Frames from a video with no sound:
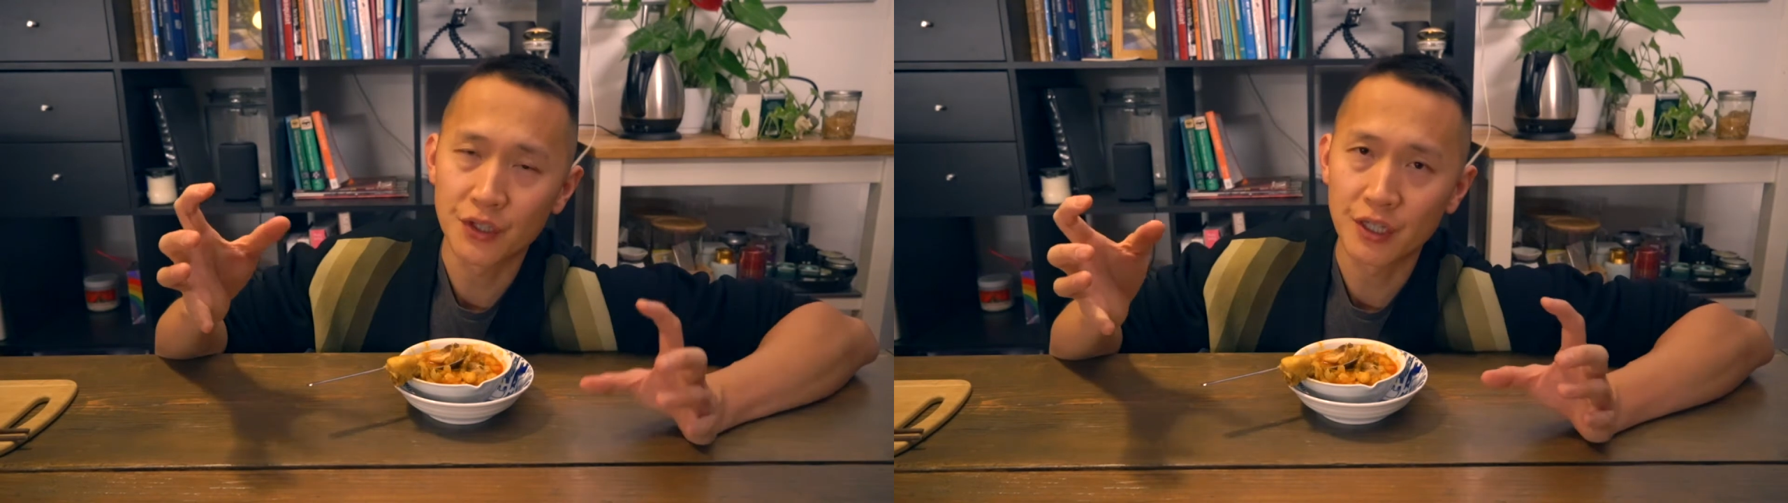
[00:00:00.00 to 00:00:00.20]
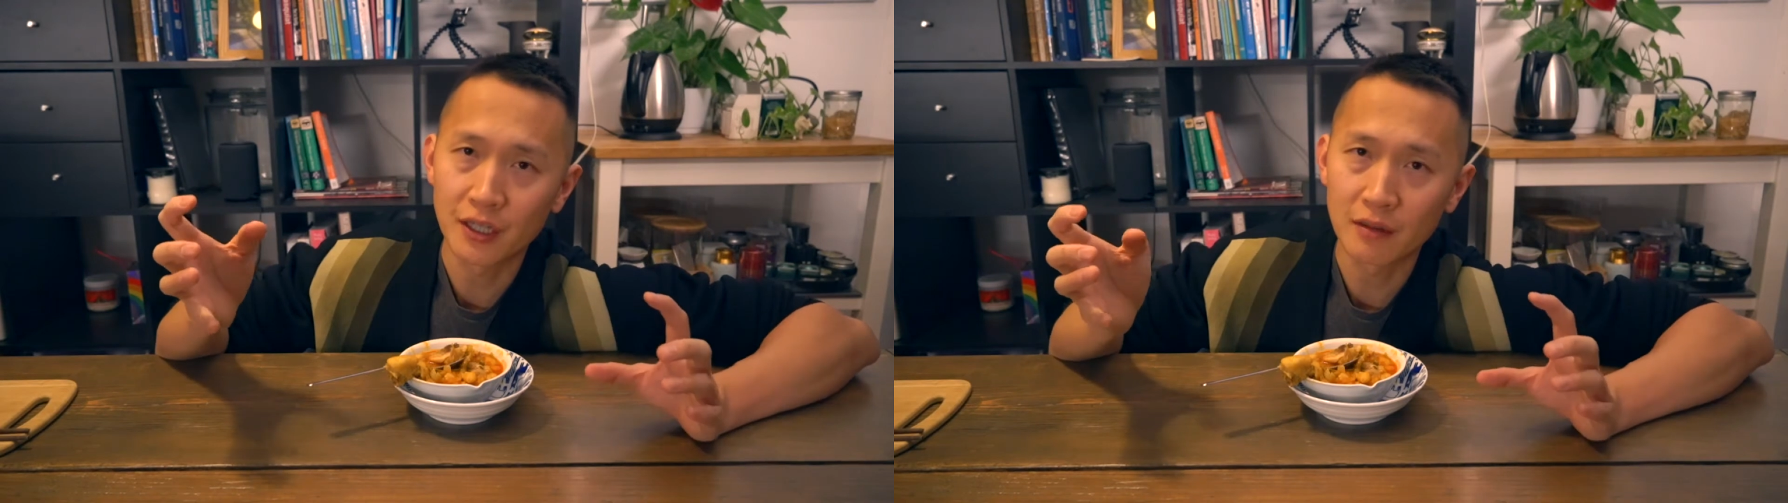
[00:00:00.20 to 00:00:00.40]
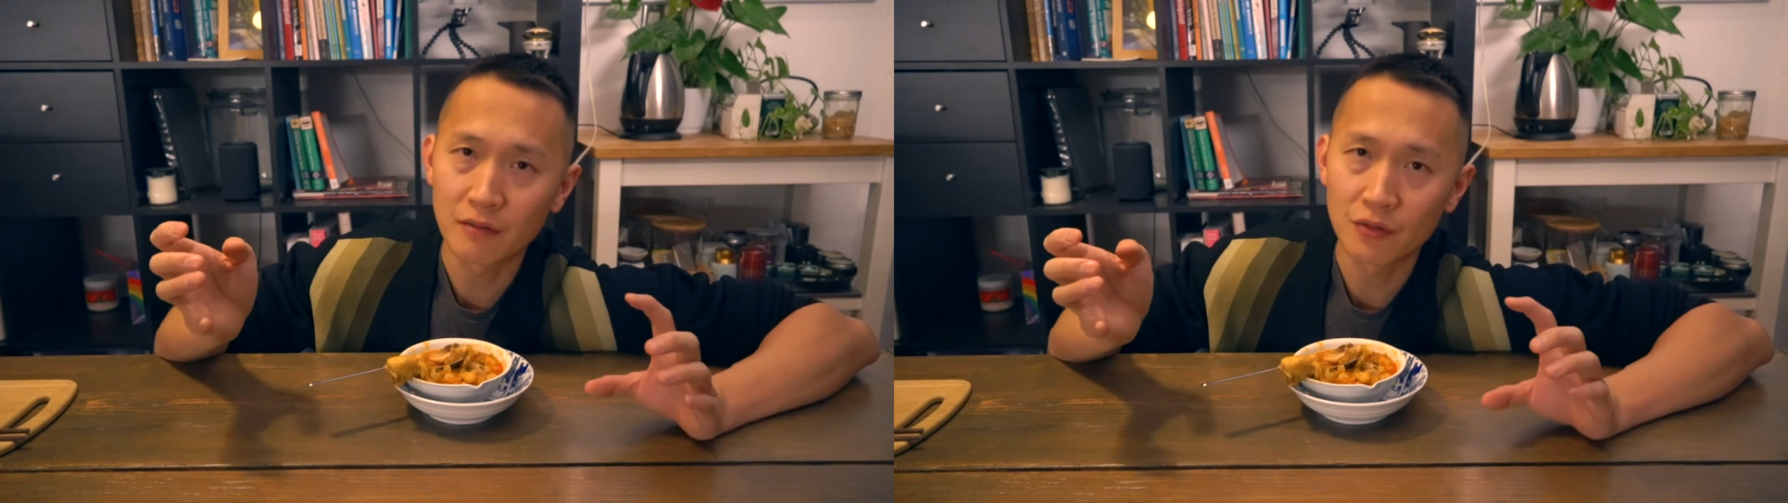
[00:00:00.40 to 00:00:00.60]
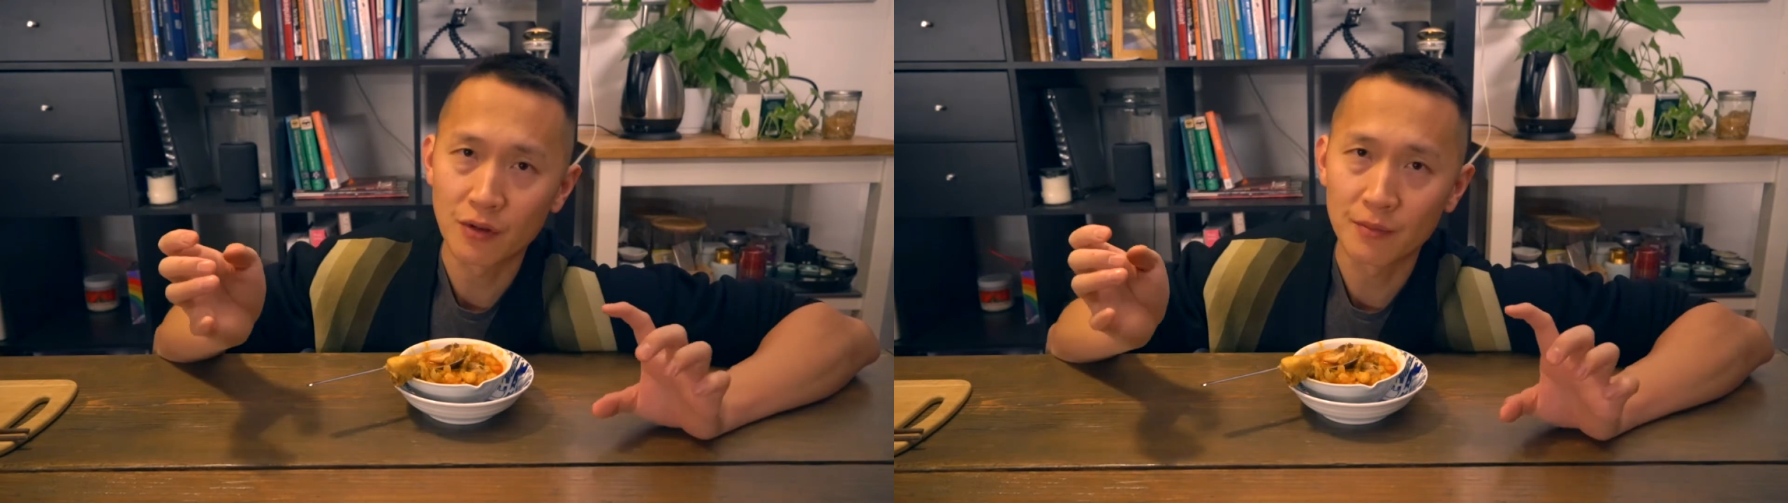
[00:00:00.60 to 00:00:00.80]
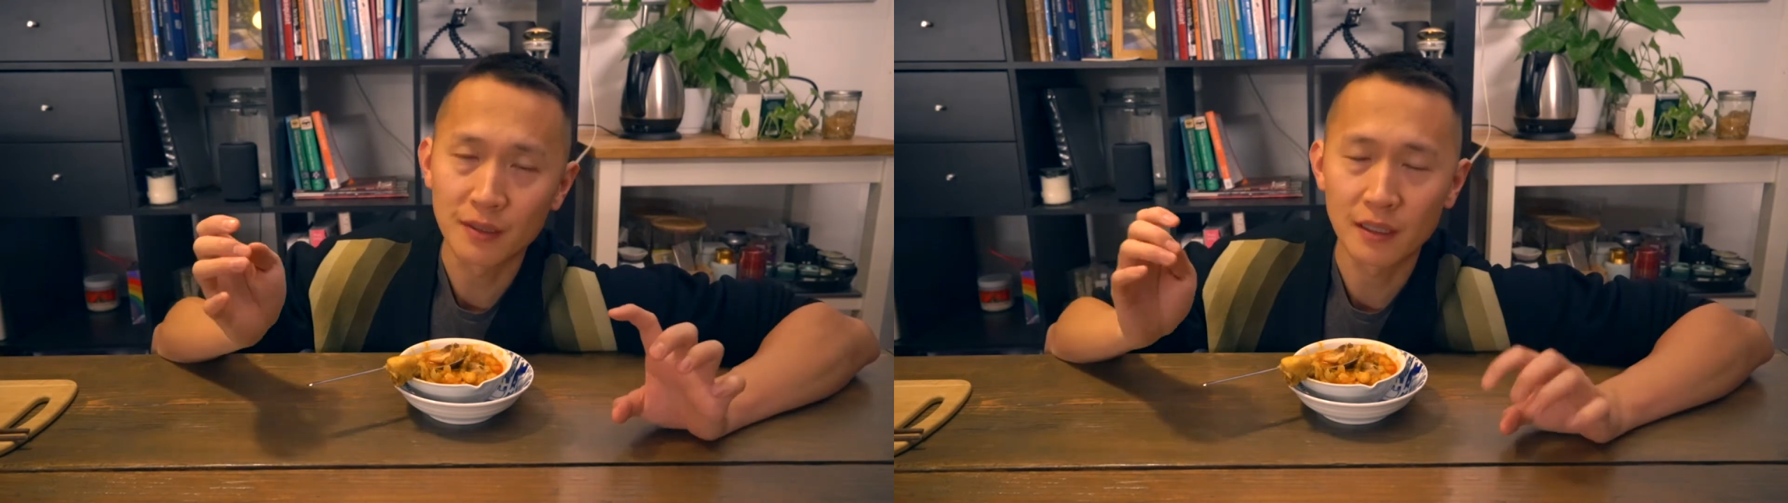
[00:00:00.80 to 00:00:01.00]
chicken
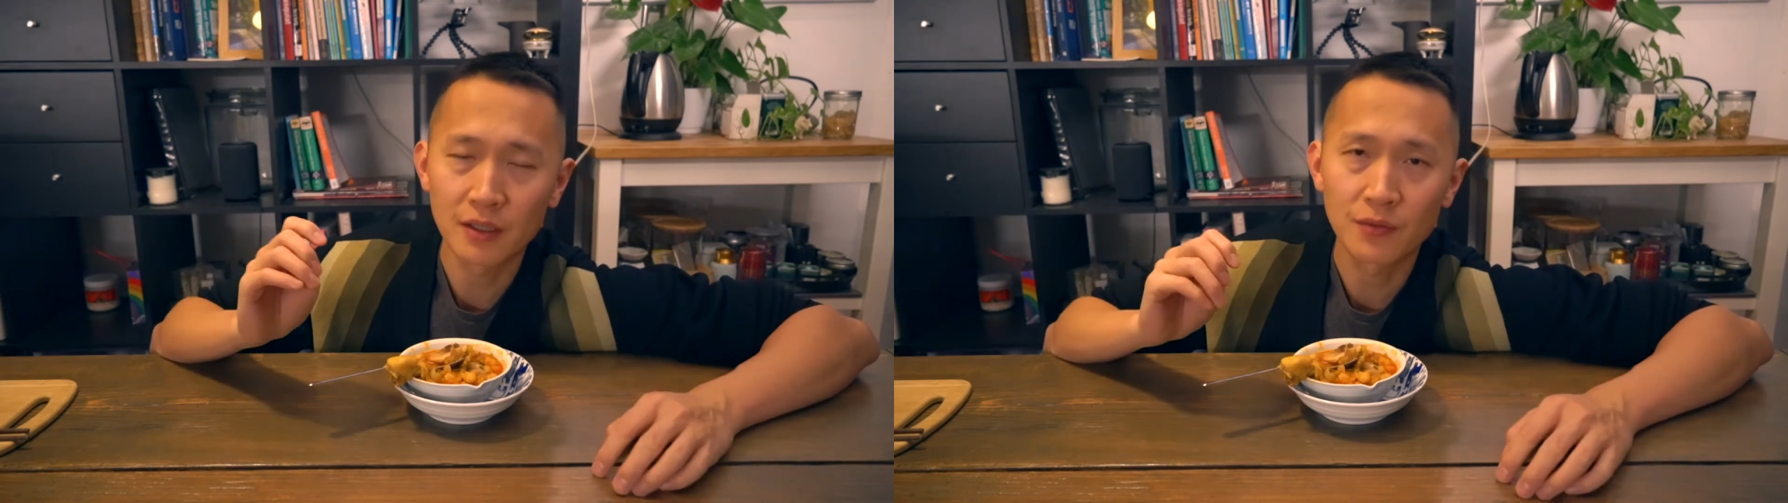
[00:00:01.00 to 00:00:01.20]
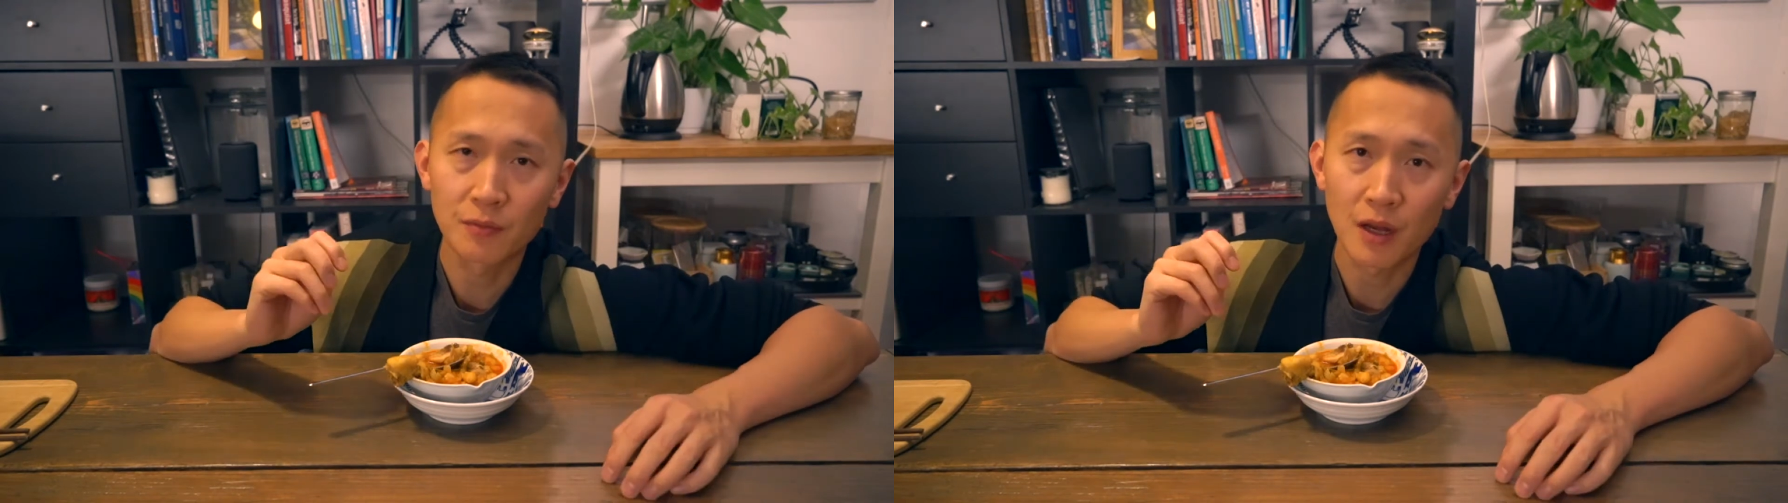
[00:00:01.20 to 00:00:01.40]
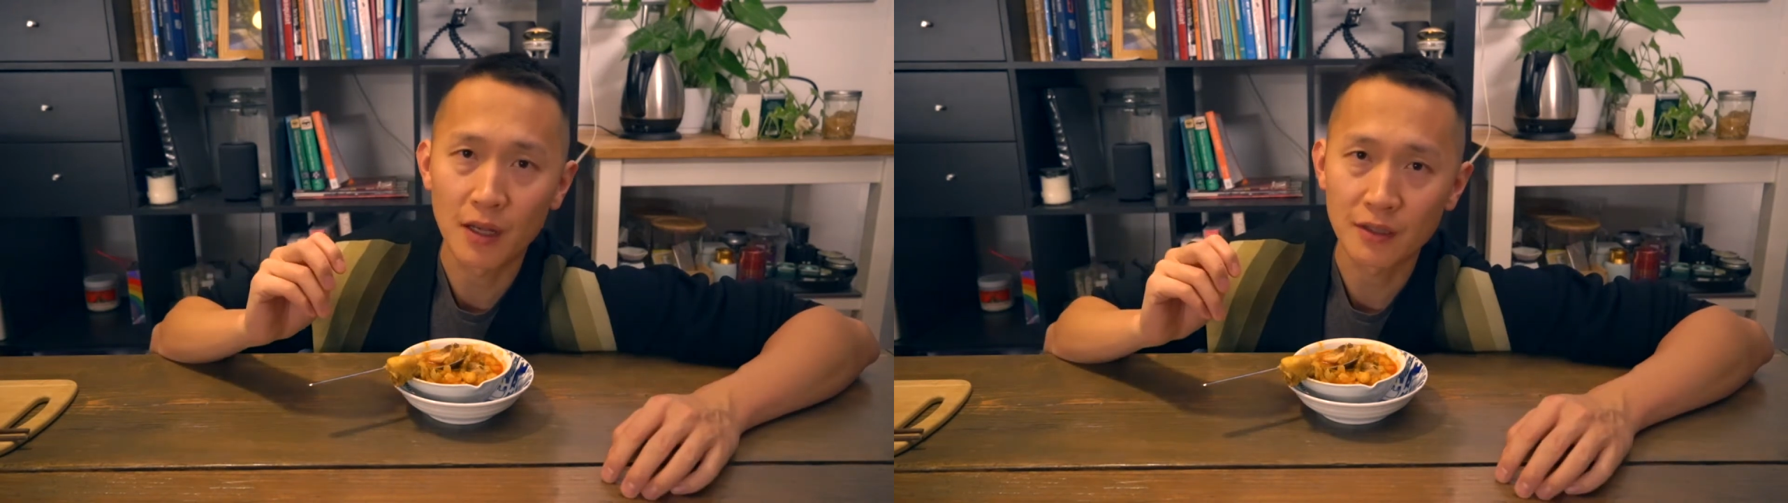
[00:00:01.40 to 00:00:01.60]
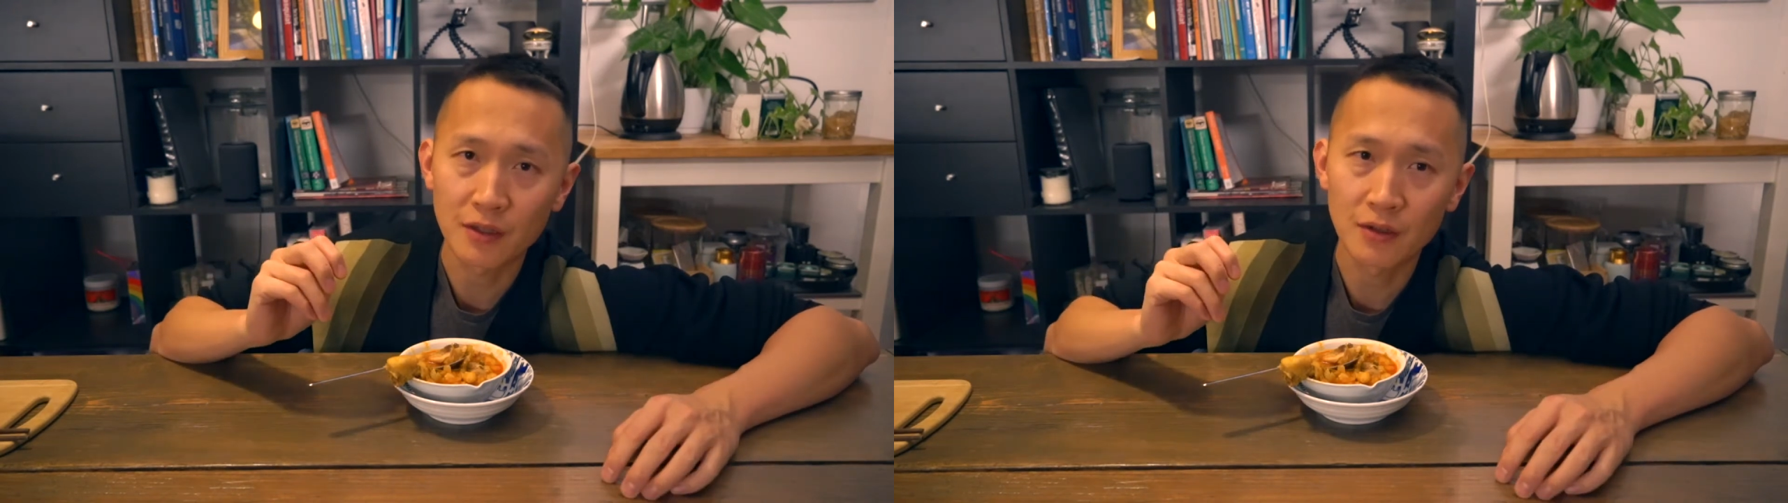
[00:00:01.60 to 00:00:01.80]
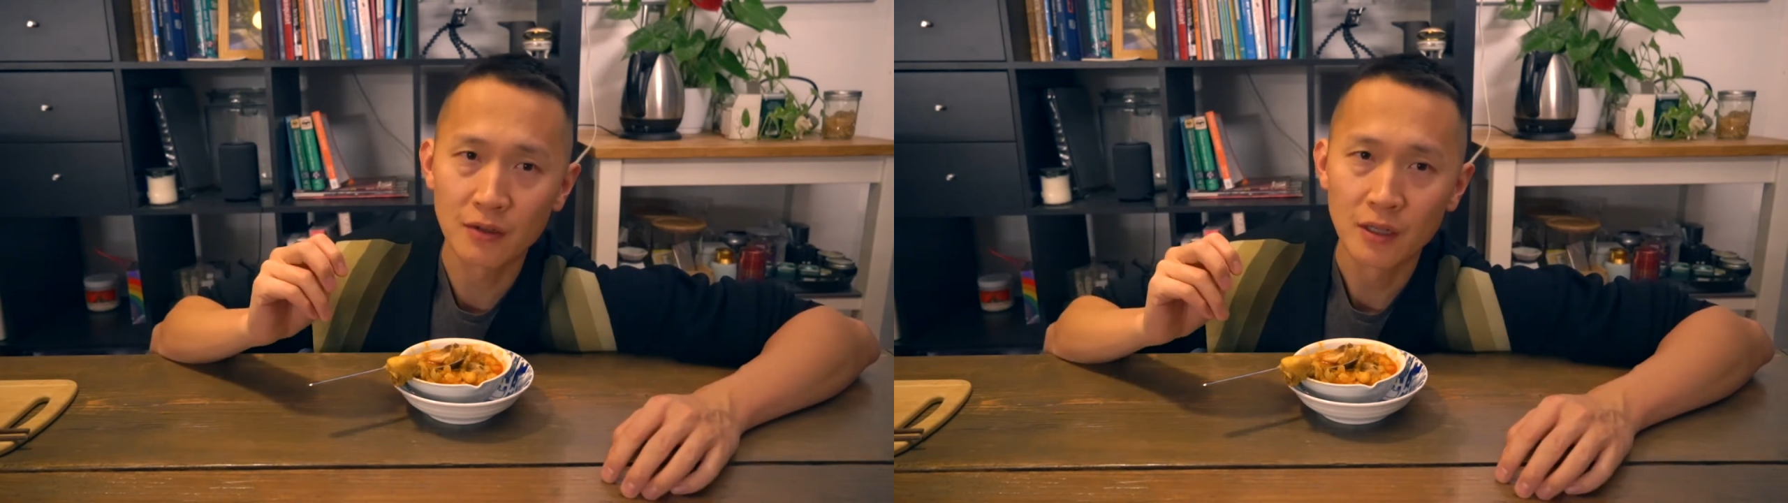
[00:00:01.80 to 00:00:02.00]
drumsticks from
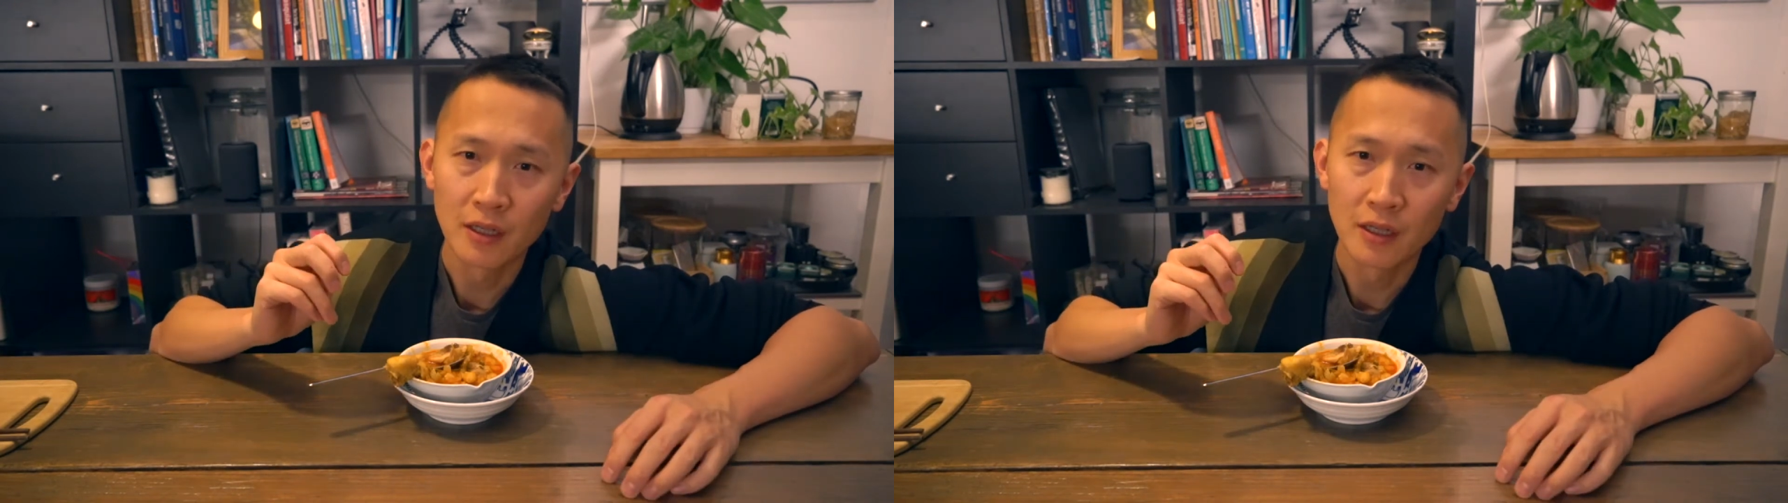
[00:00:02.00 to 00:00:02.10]
Costco.